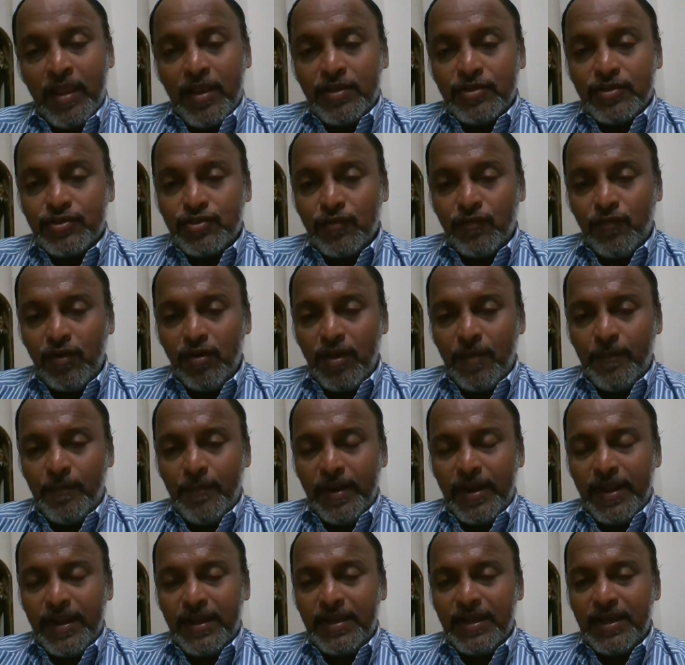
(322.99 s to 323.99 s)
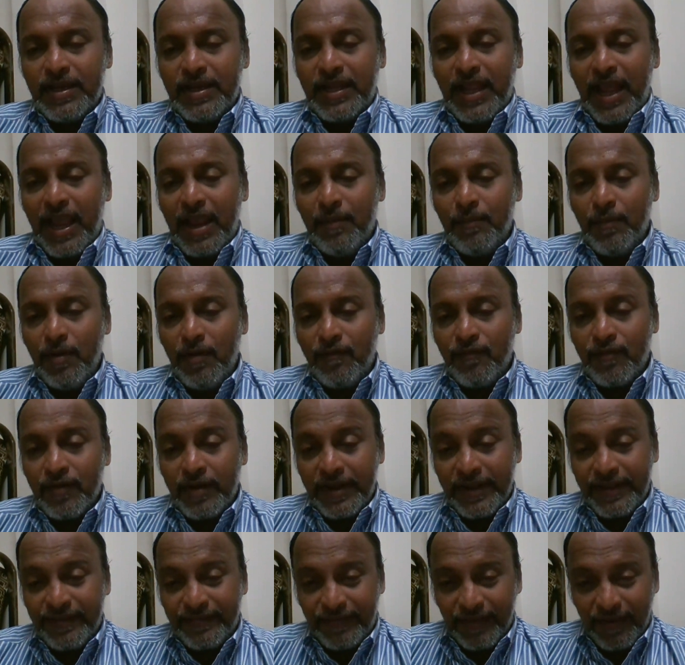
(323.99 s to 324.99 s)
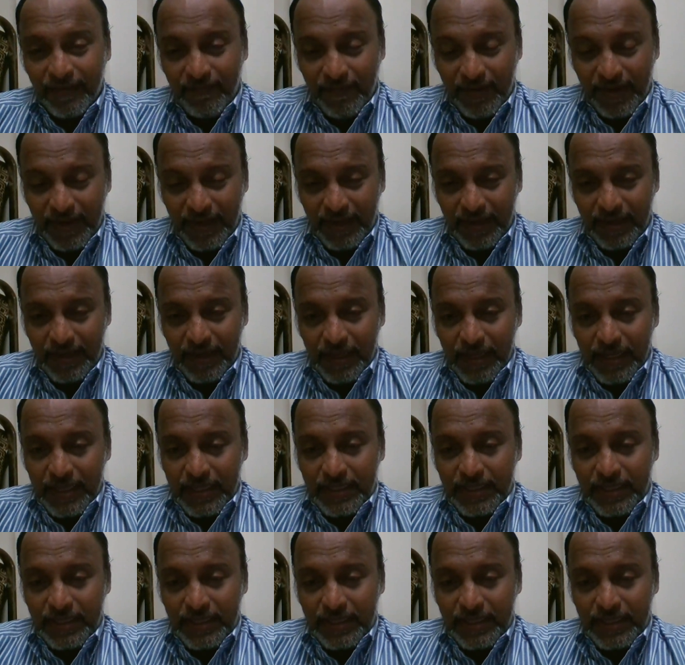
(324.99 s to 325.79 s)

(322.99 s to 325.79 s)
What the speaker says: So what happened at the time of receiving